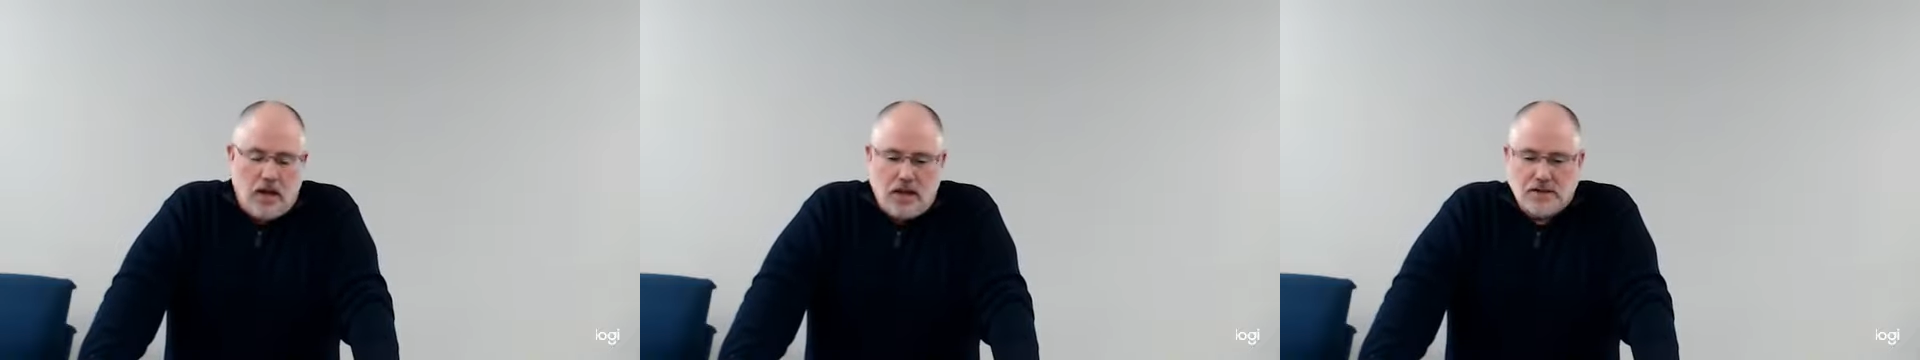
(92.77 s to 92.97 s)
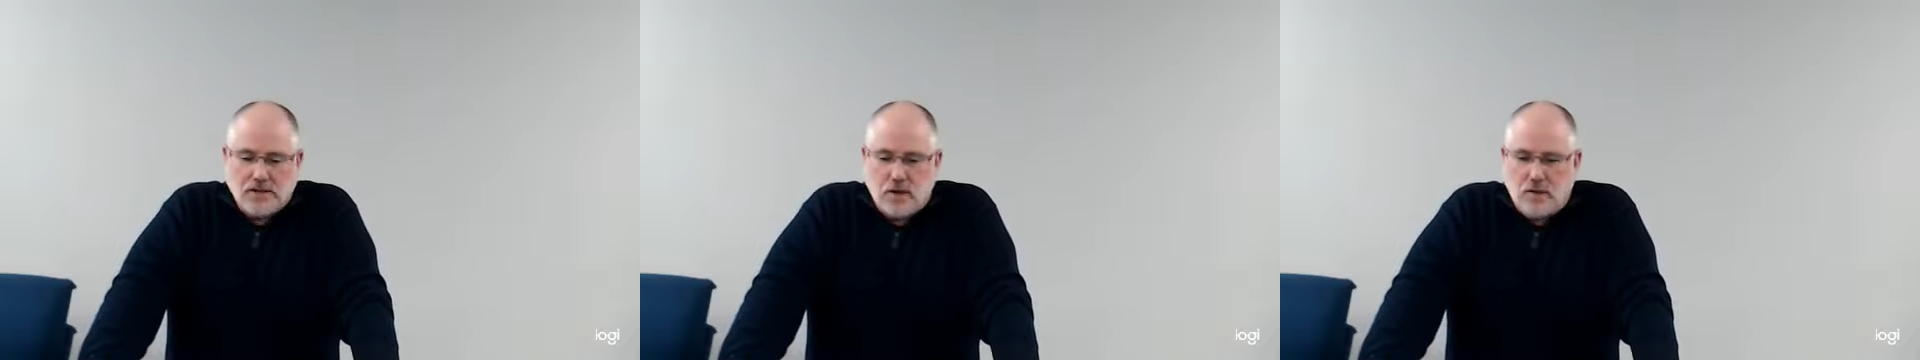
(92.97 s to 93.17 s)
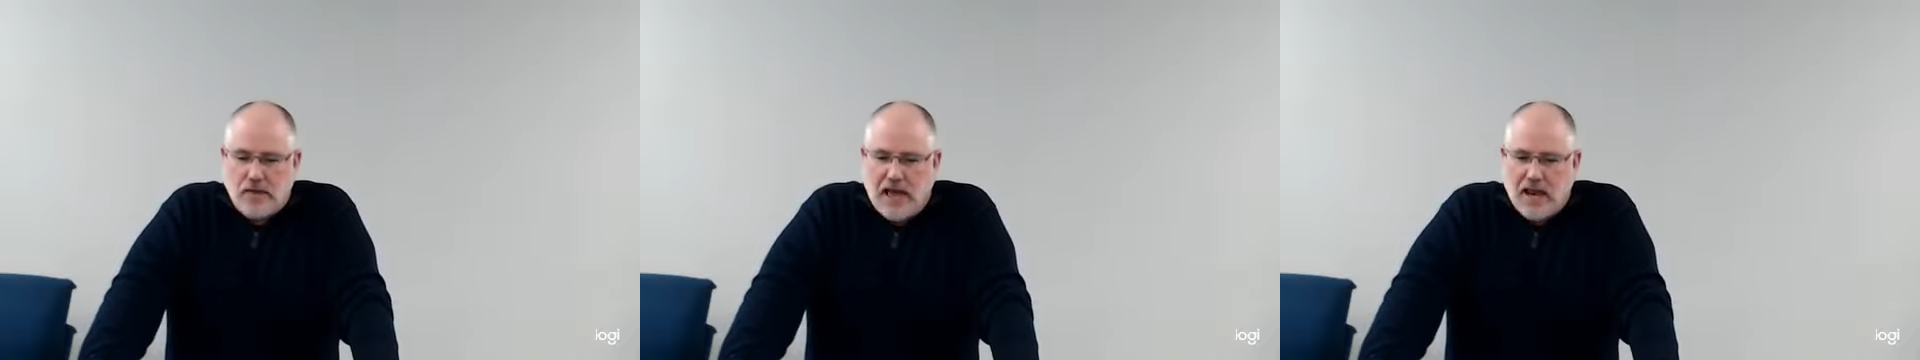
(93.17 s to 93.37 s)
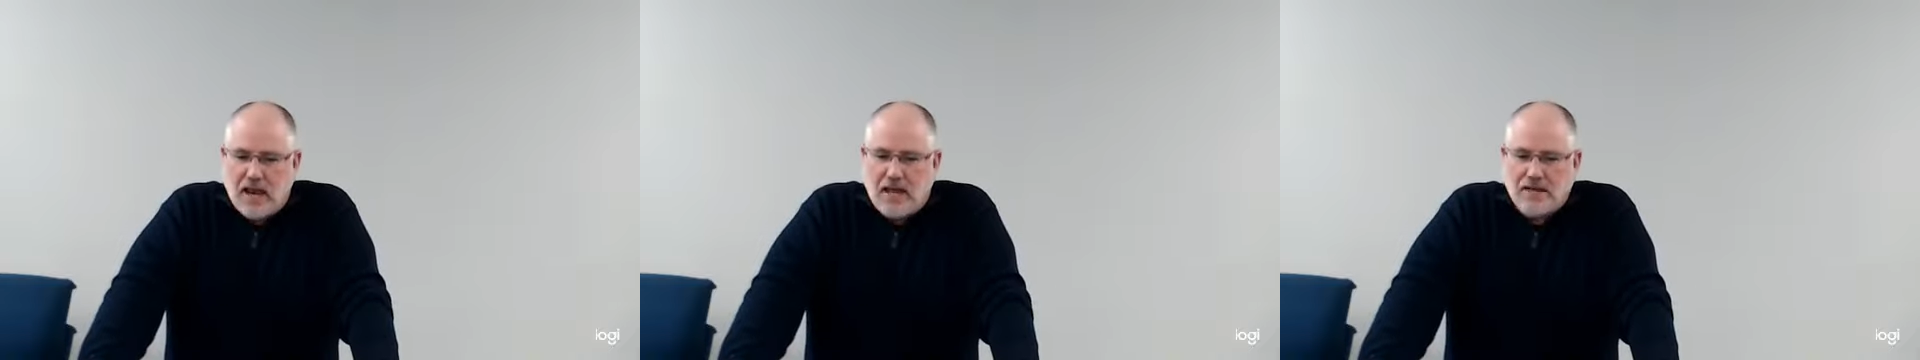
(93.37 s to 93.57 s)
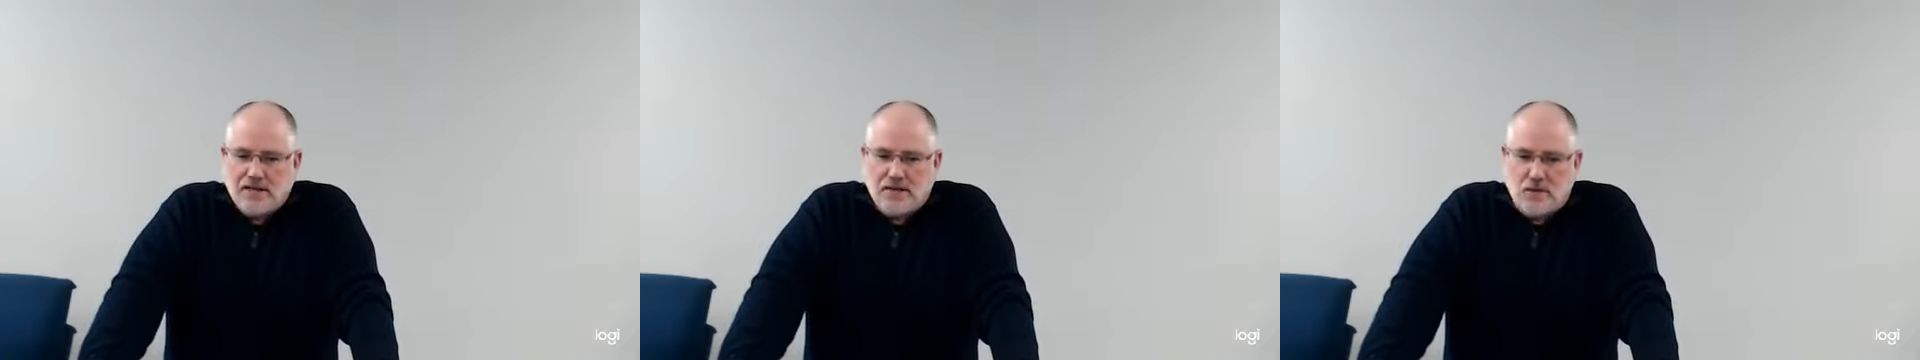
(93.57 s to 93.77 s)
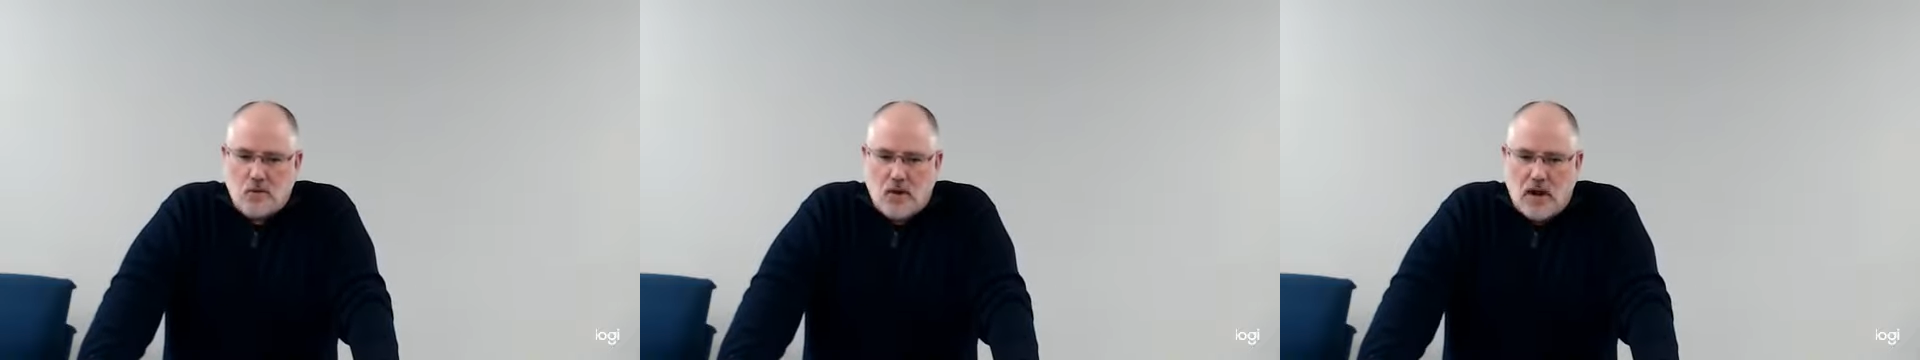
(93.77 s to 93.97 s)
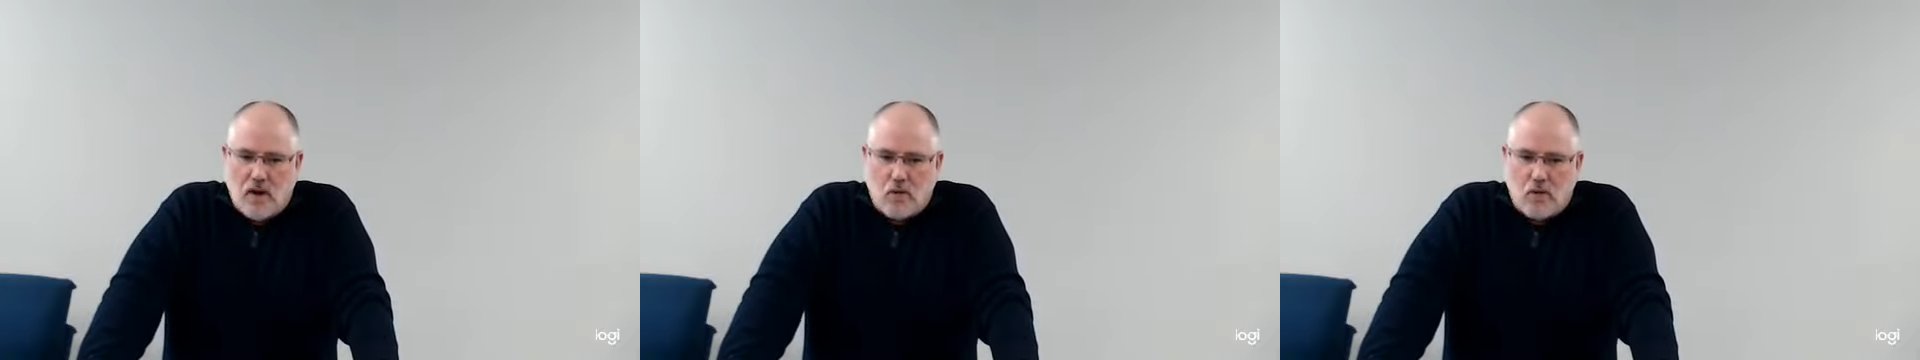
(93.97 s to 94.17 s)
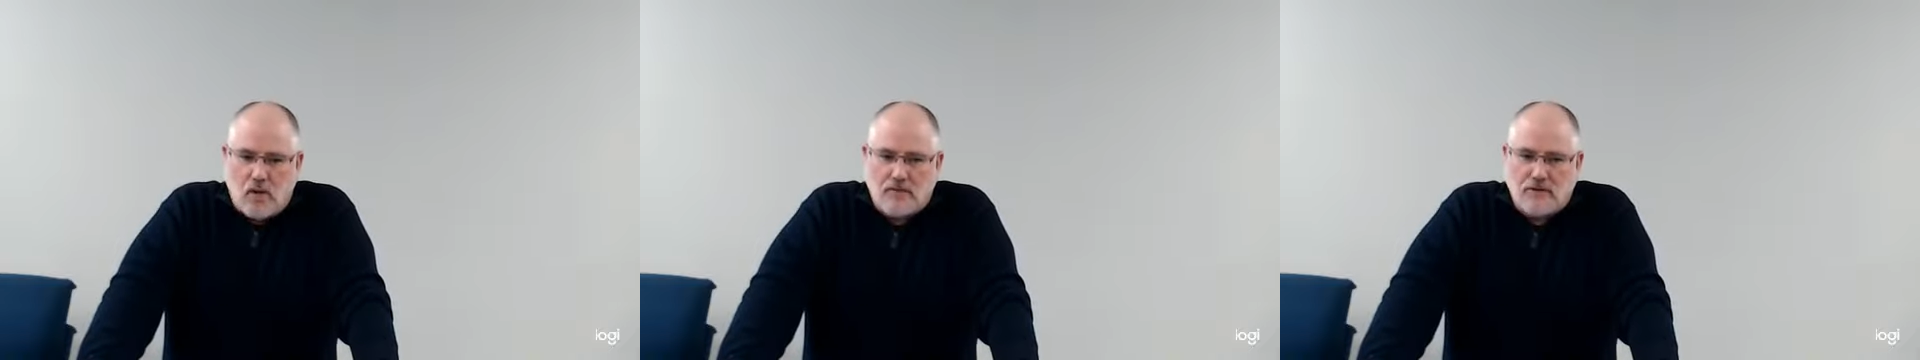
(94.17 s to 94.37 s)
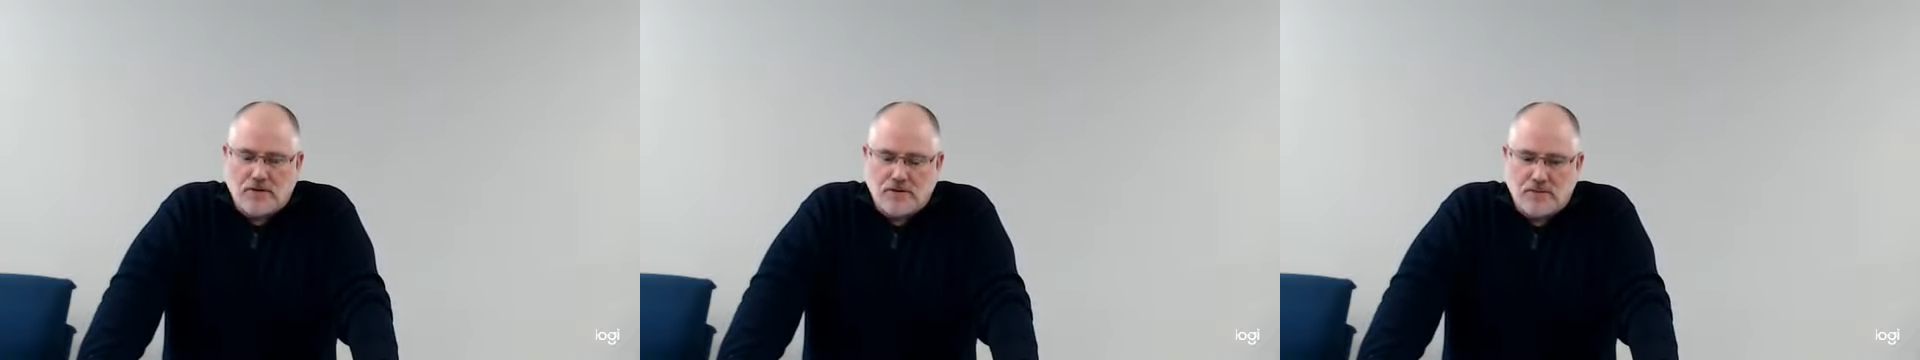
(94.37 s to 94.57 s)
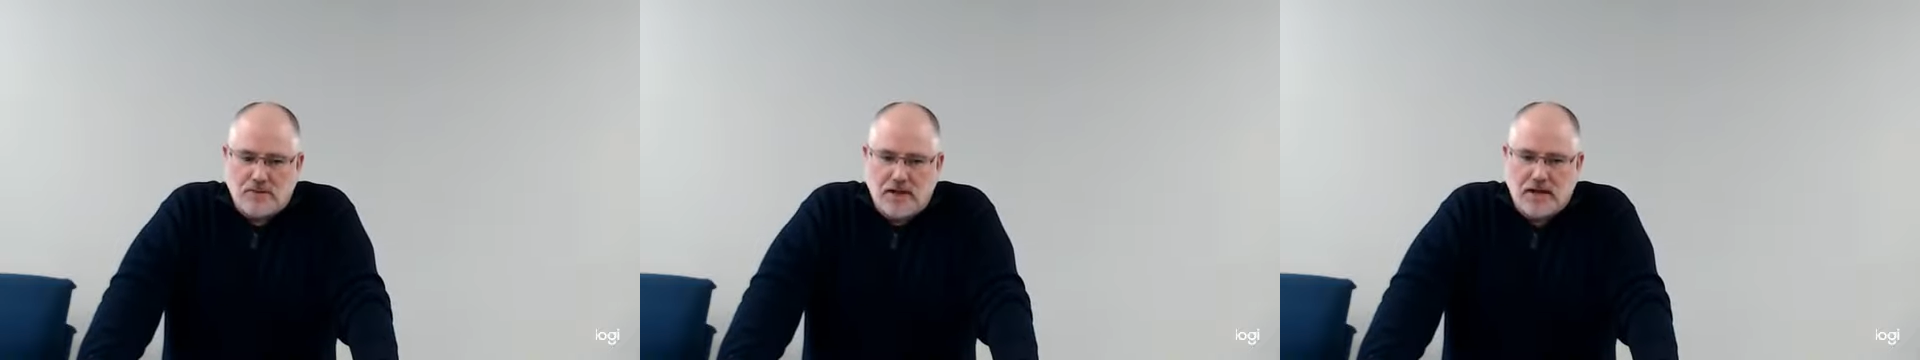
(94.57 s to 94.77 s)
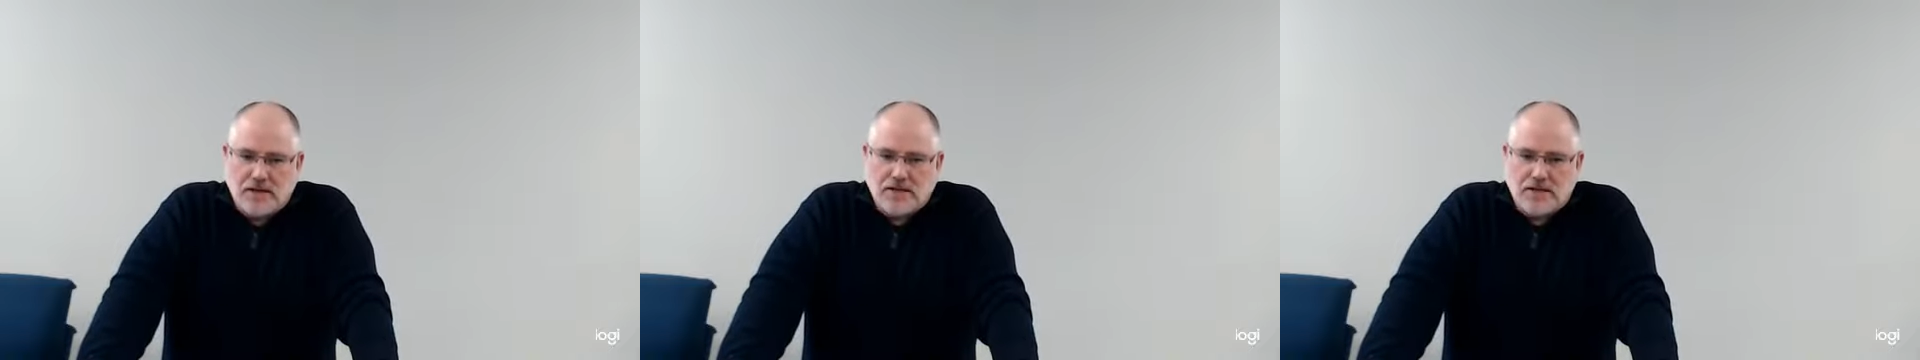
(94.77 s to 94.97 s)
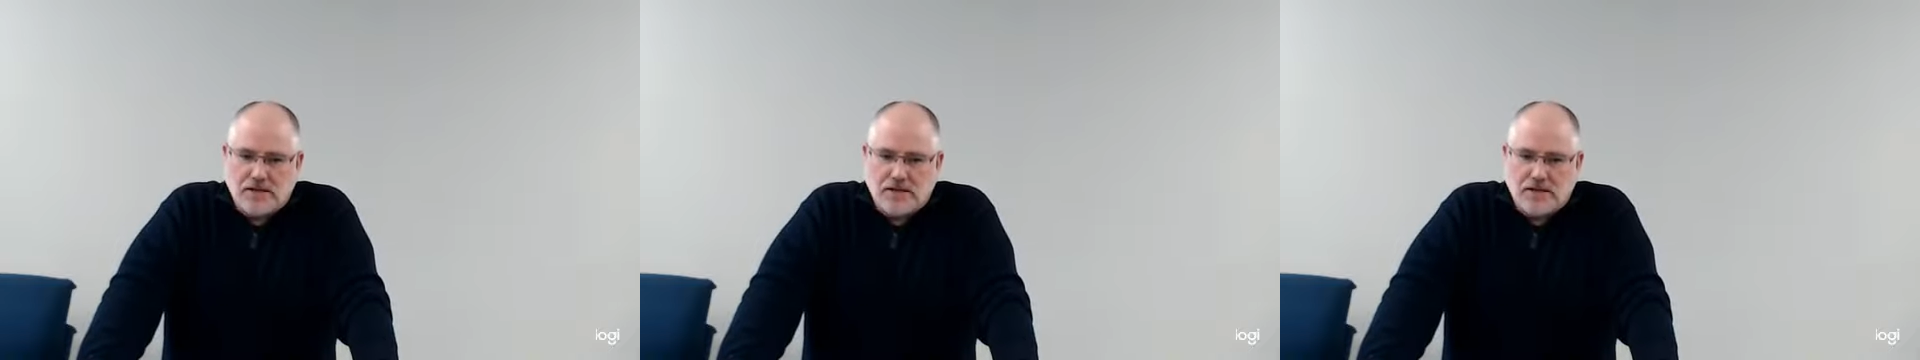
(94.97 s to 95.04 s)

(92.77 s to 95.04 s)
And so that lays the groundwork for some things